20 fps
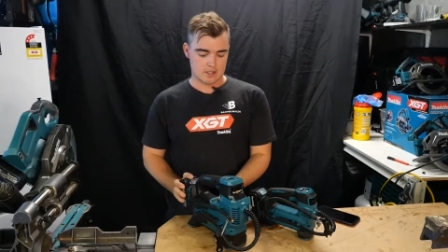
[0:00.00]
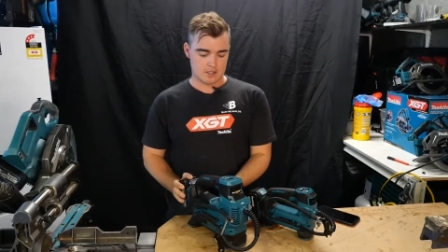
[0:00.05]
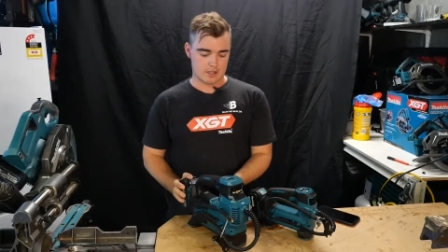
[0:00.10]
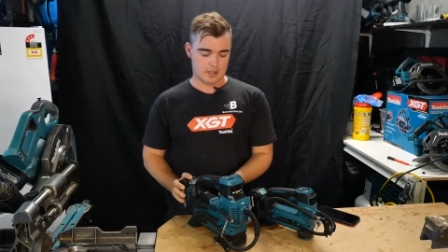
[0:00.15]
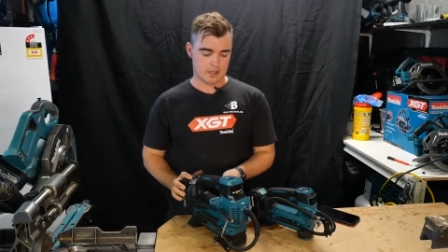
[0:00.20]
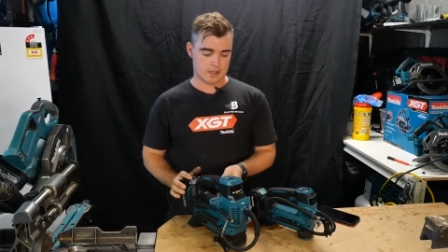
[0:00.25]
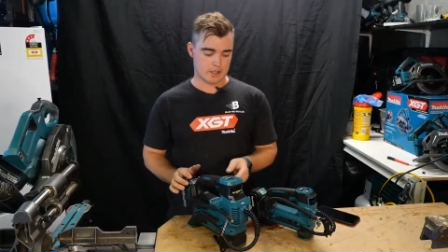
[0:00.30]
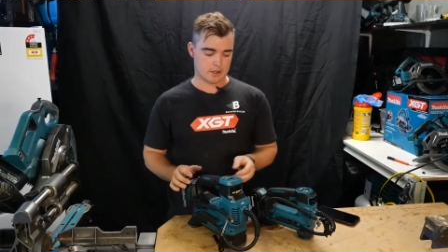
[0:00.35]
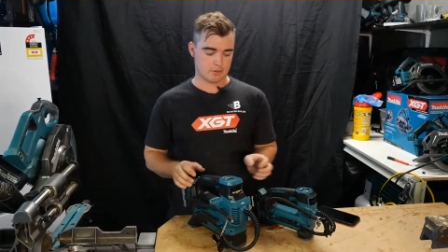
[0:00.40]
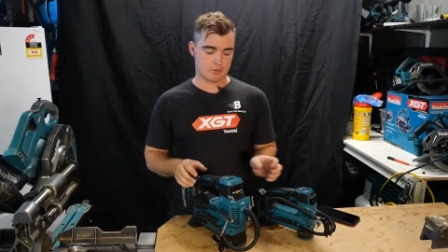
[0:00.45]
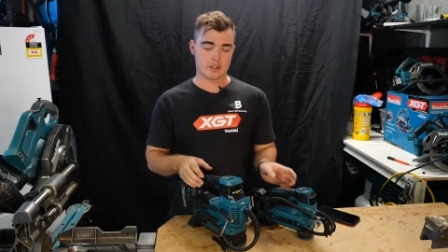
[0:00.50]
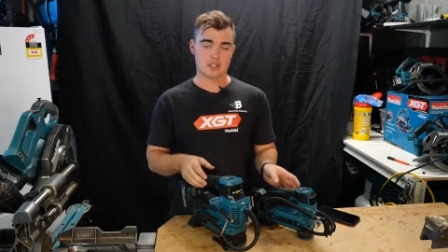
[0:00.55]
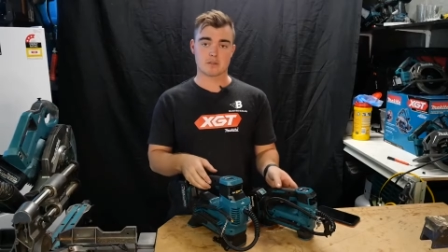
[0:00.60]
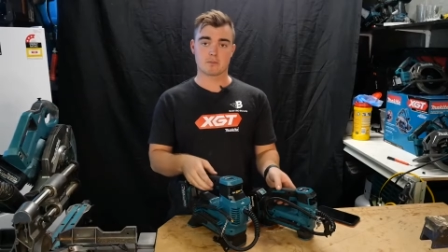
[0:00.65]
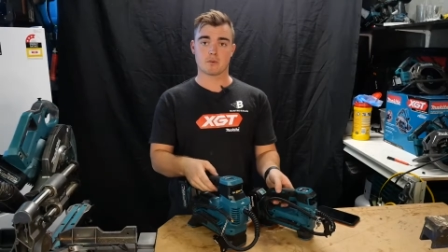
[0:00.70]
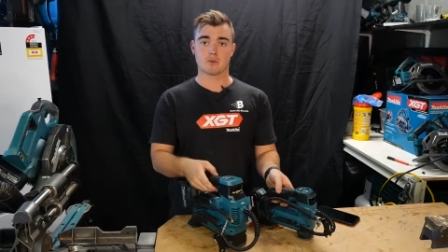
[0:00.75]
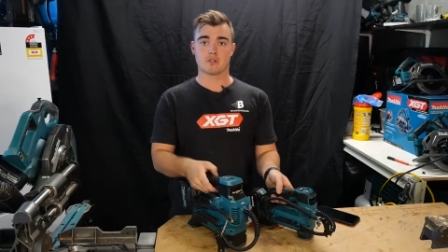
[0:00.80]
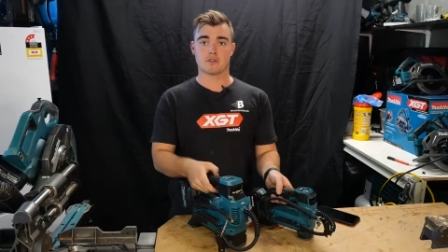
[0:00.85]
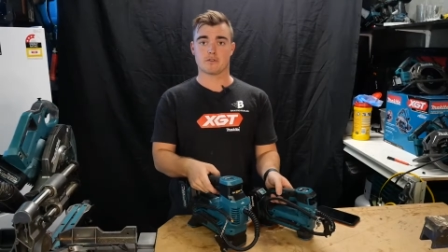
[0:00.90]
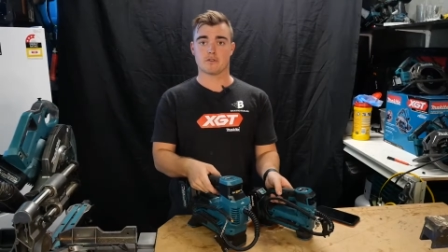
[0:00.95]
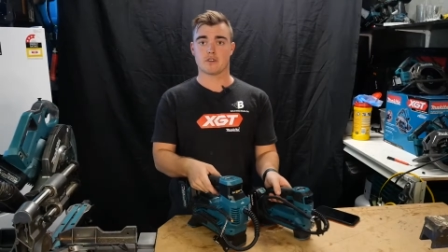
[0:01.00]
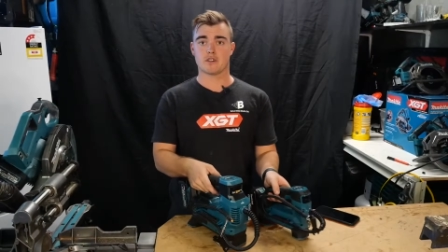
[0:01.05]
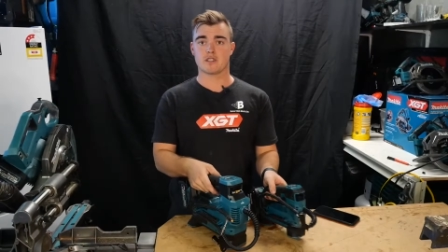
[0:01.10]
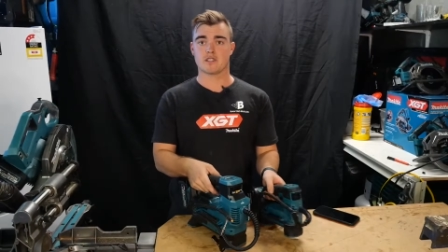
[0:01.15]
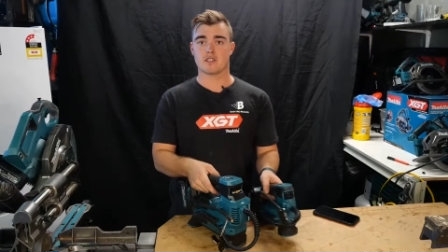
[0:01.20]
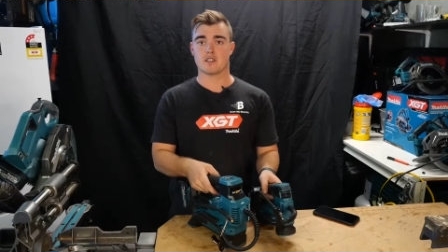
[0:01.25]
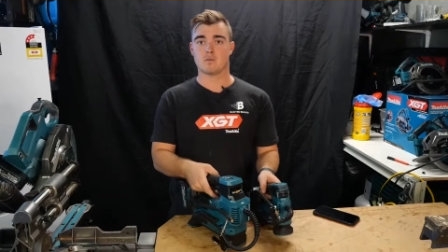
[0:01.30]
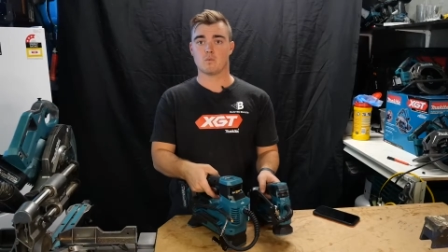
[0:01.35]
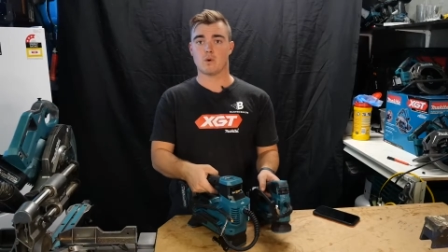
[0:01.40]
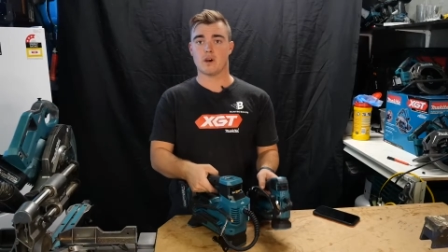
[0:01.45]
uh, reasonable
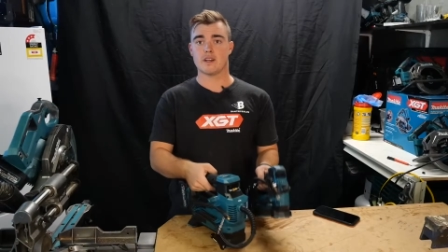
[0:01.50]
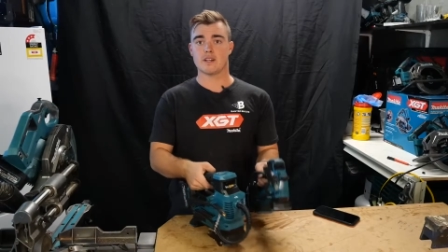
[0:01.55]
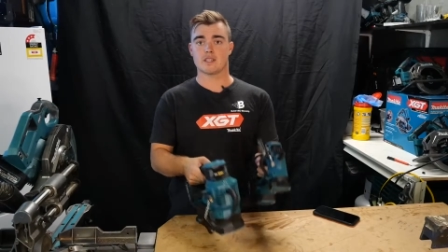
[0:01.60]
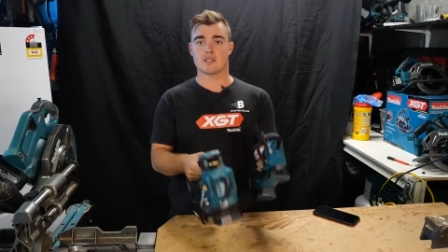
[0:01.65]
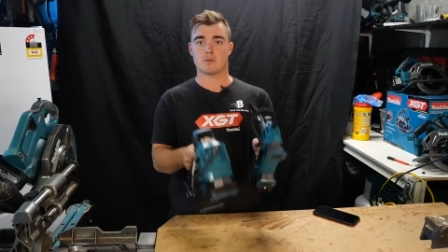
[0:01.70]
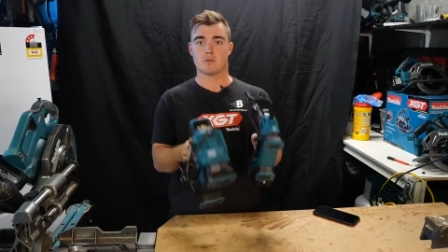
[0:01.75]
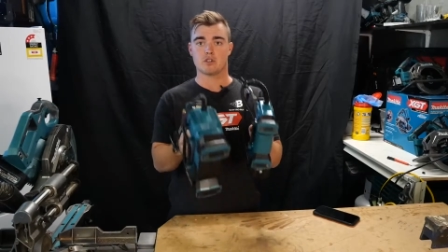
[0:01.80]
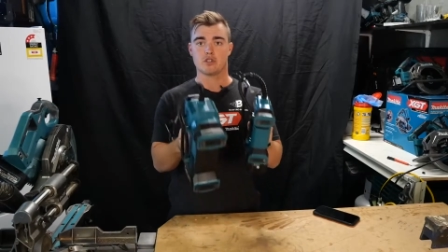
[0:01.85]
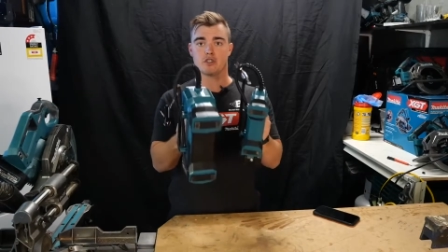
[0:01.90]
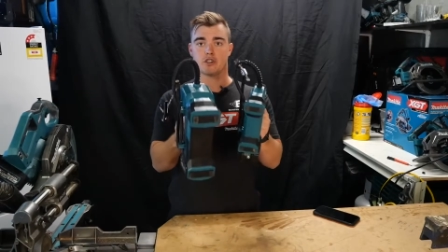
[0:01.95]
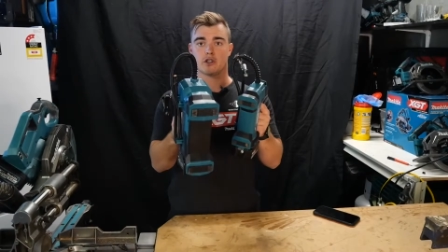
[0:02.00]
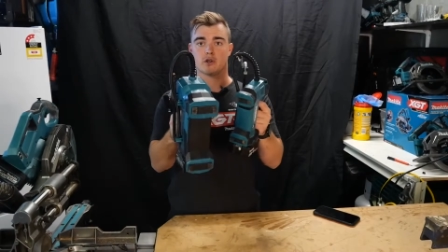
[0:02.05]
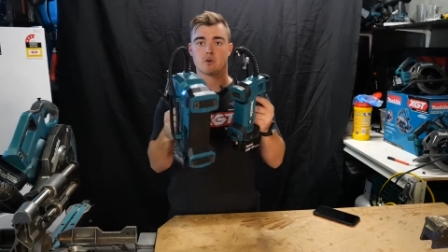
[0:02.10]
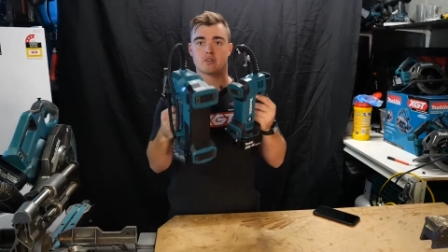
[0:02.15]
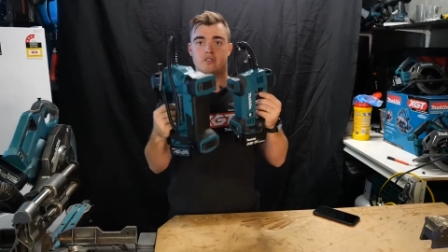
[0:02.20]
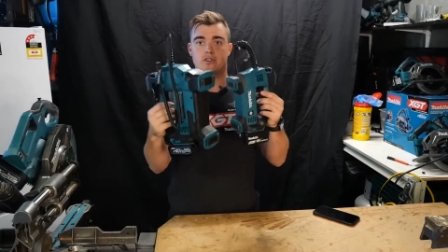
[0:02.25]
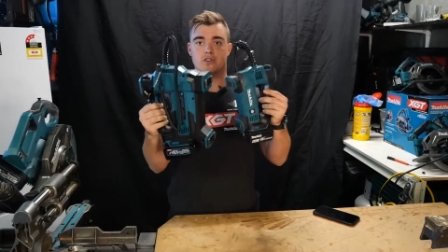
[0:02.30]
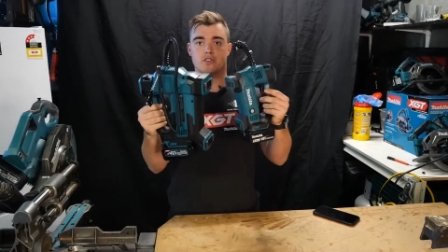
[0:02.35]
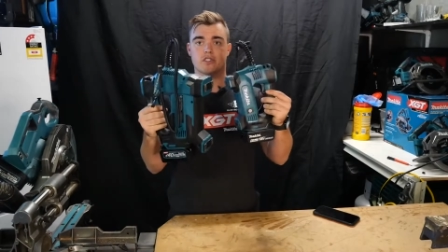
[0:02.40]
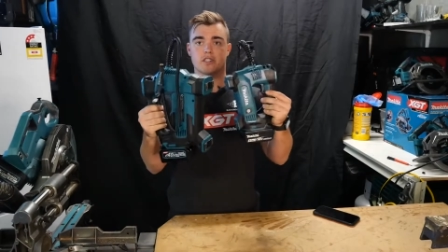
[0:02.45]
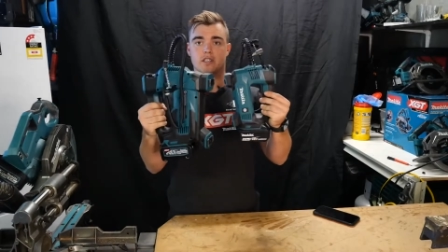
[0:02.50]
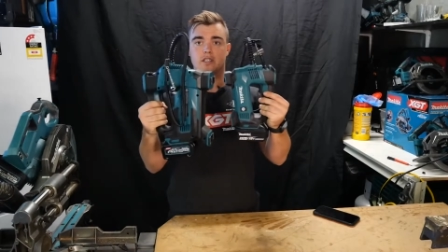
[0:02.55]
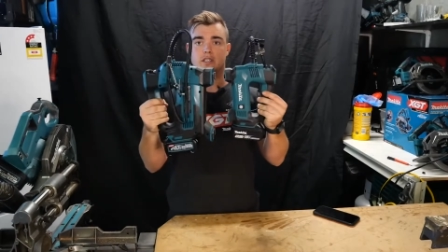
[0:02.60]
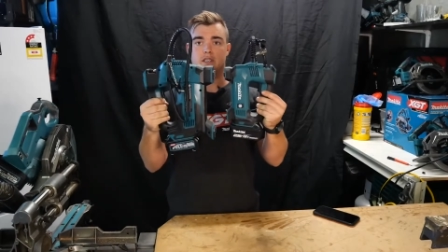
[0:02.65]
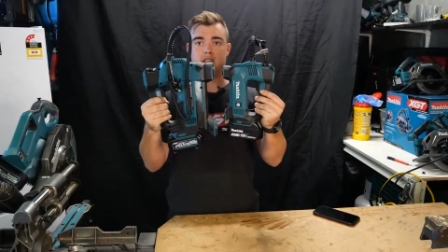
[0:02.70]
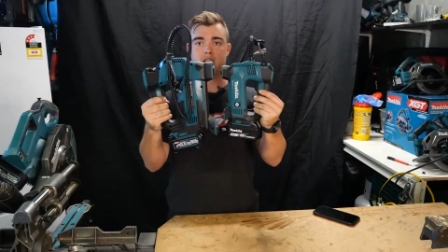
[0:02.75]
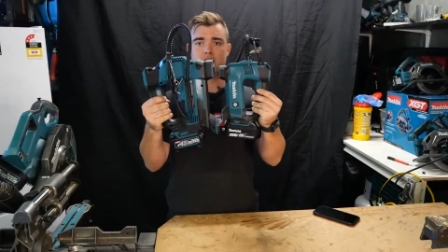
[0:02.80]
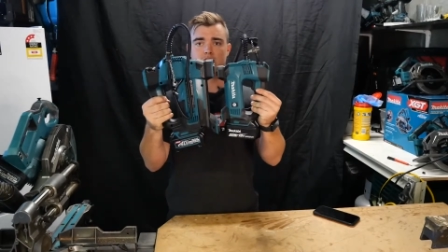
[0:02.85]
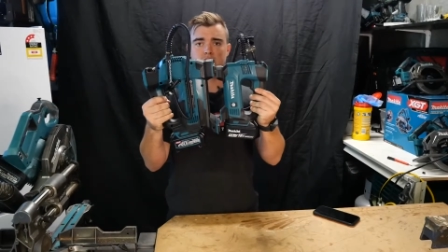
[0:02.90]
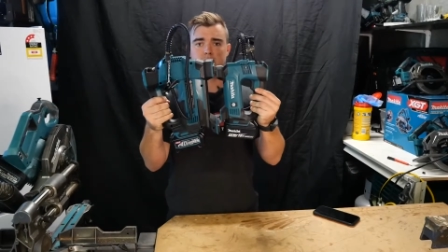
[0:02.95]
difference in weight, which you can also see
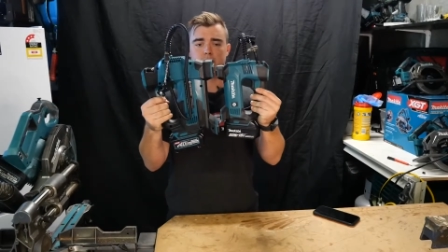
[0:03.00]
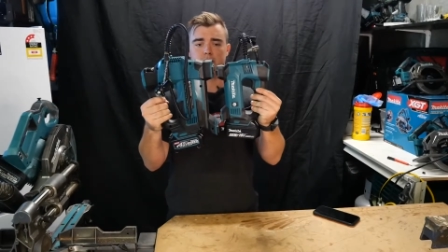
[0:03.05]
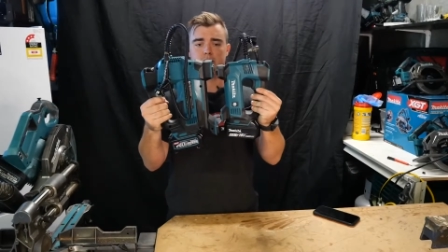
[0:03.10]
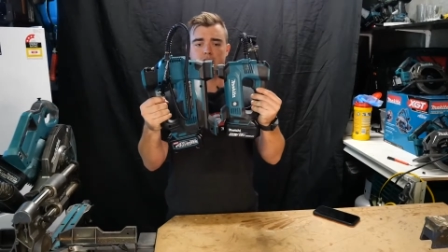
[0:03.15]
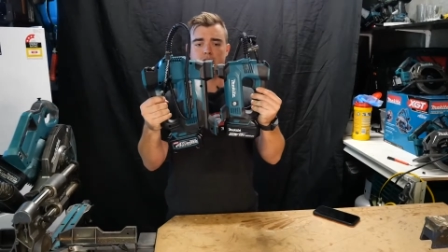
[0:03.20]
there's a